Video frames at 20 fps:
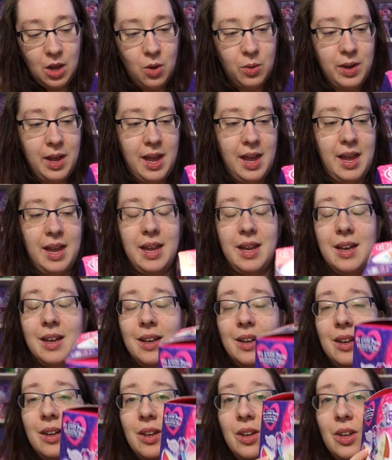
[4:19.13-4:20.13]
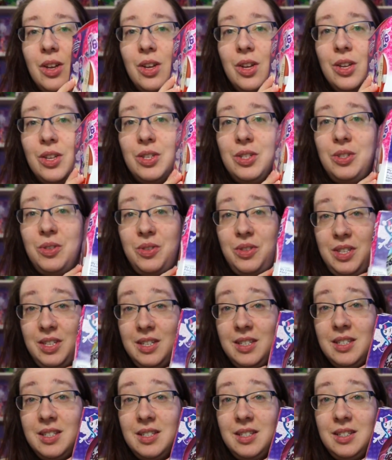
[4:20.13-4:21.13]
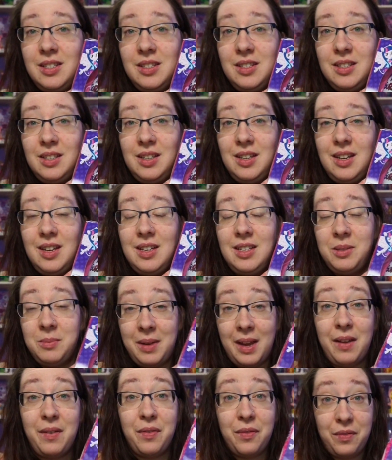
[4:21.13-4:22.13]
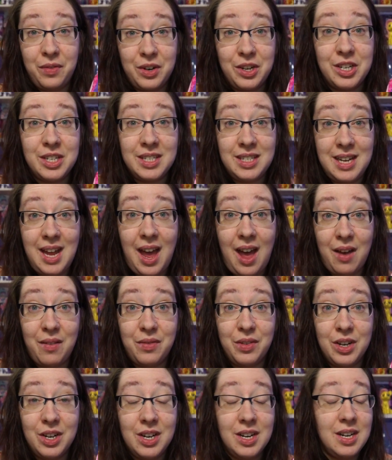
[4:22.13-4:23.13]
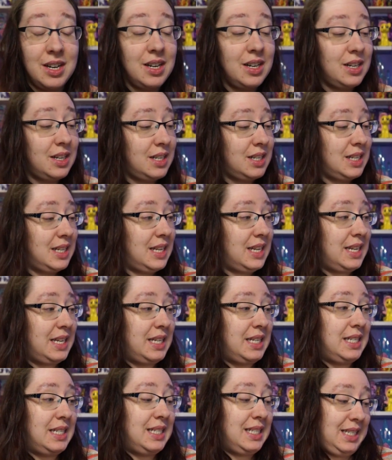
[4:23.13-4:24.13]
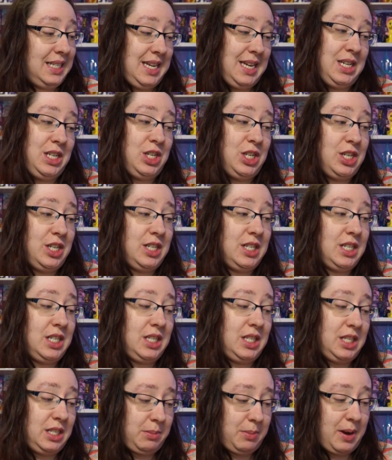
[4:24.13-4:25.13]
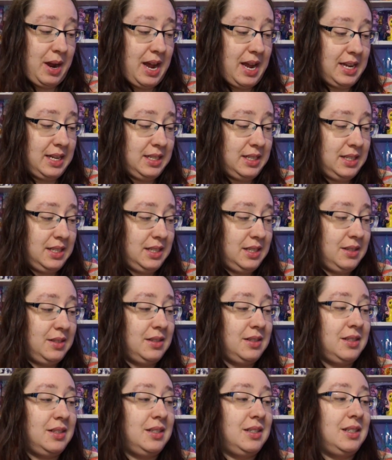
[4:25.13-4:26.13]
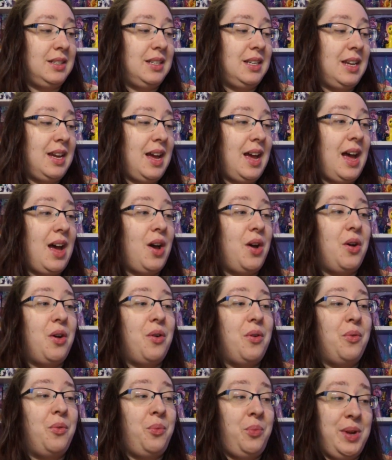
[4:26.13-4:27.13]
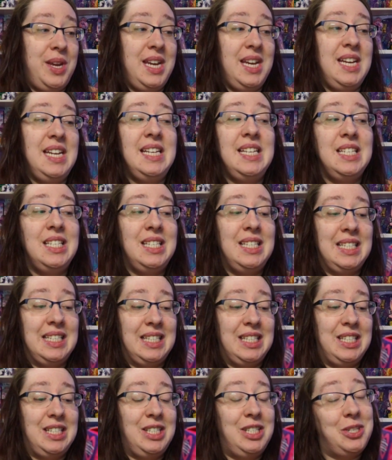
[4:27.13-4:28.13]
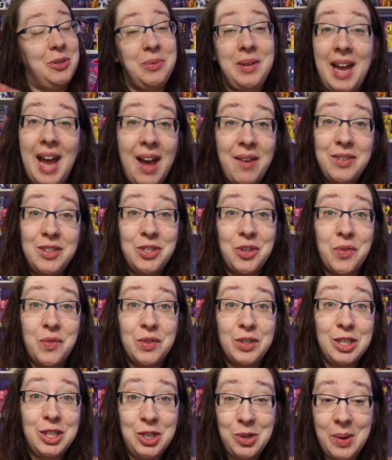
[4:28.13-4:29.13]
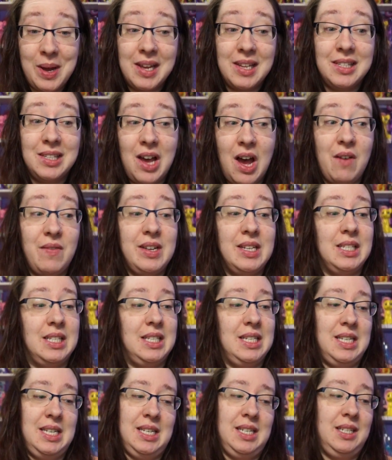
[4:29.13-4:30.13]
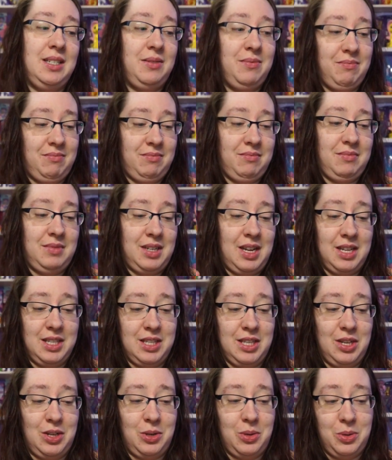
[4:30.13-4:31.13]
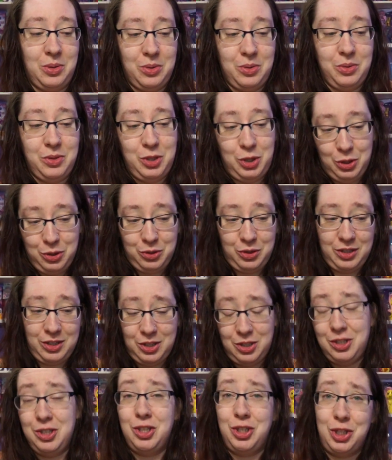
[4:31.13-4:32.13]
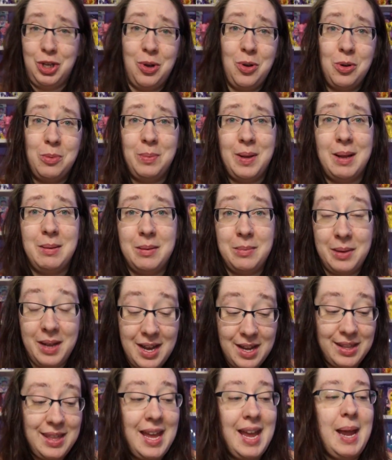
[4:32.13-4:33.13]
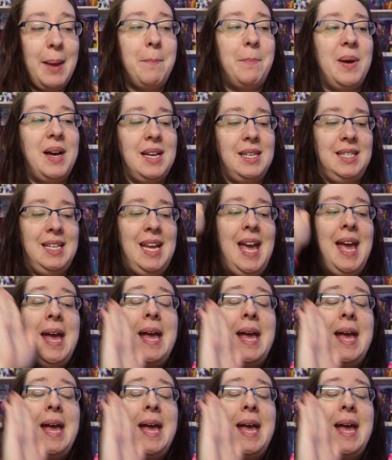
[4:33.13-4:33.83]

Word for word: Okay, so this is my first ever Kinder Surprise. We don't have these over in the US, obviously, because of the whole children could choke, blah, blah, blah thing, but